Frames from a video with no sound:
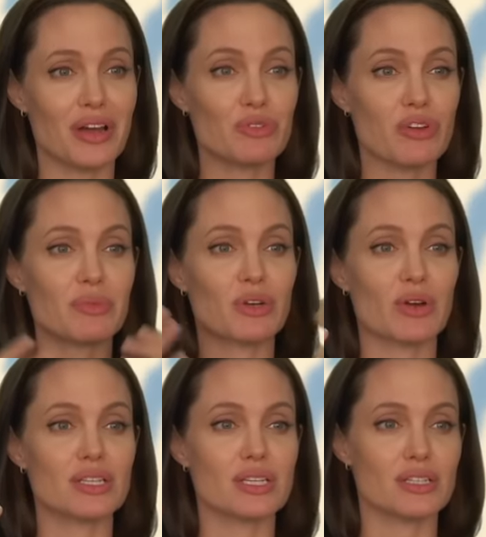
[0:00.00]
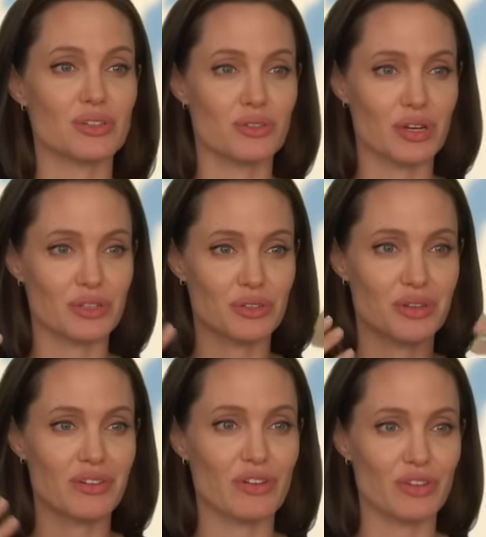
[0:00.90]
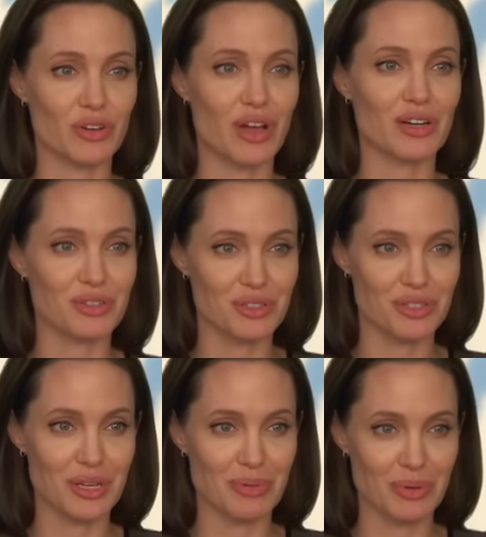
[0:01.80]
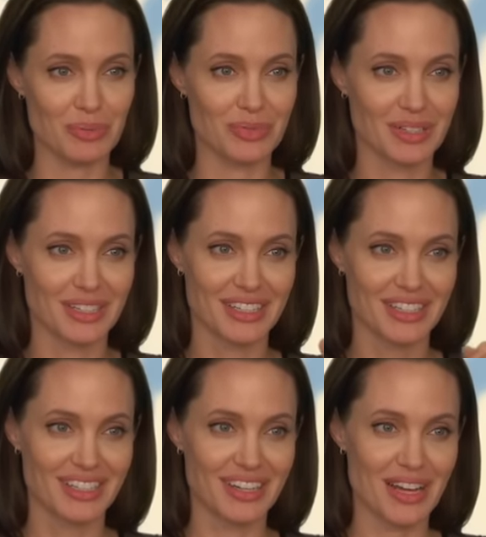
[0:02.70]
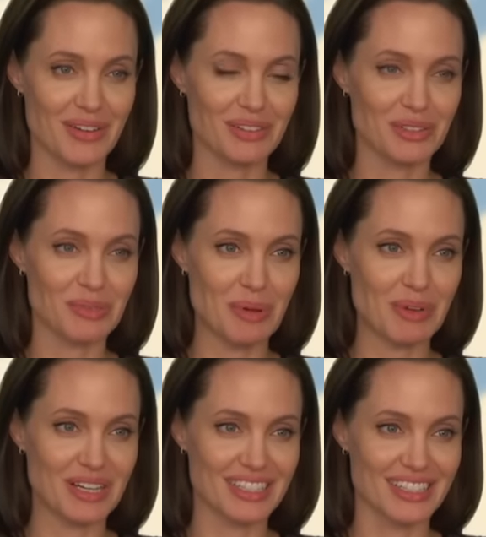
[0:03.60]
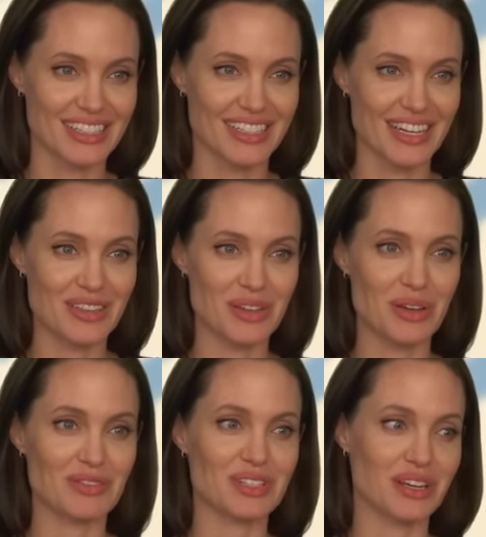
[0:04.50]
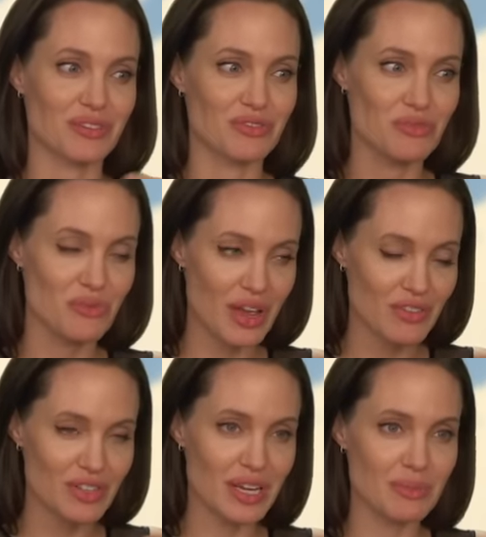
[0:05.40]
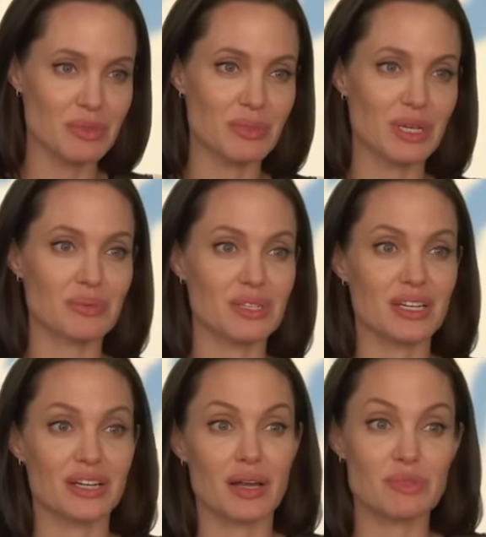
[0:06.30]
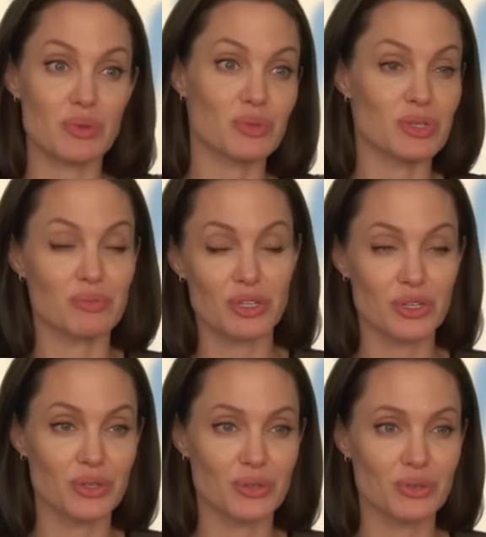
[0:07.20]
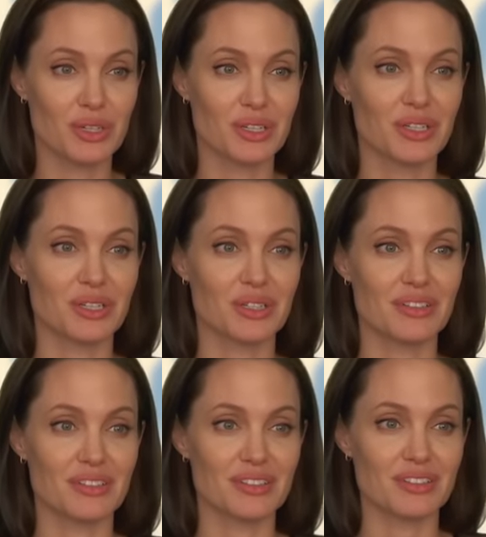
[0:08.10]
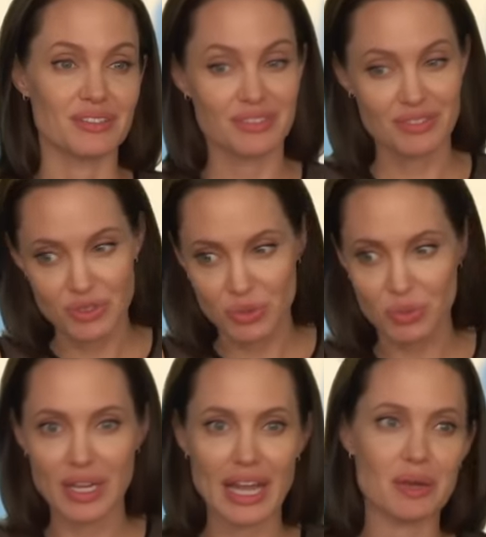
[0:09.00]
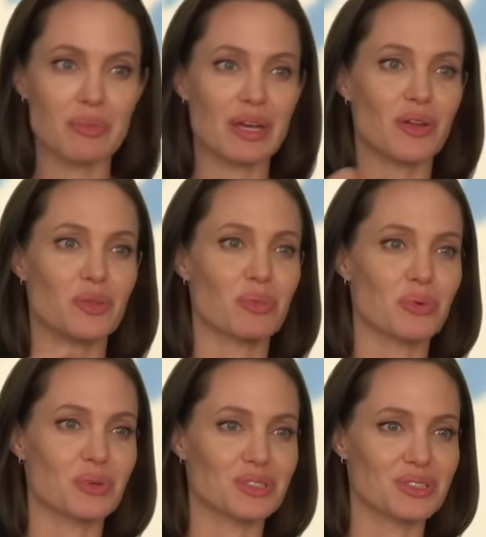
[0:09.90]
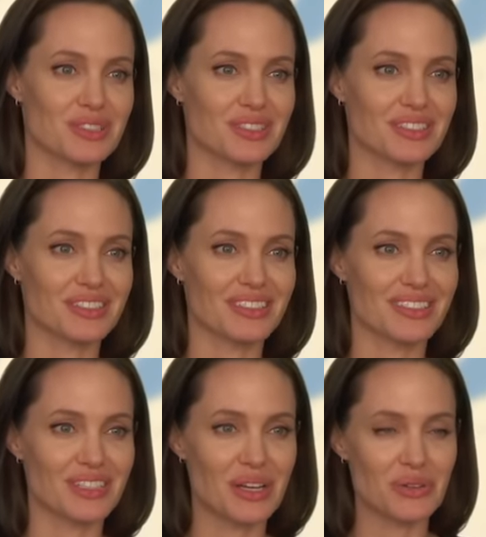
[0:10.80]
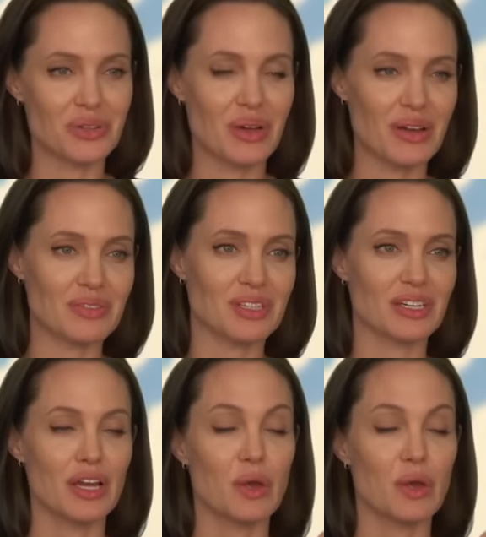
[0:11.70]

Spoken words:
It would drive me crazy as a director. You never have all your actors in the same room. I would lose my mind. And then you have to kind of, every time somebody comes in and comes up with something new, to reanimate all the boards, you know, and you have to.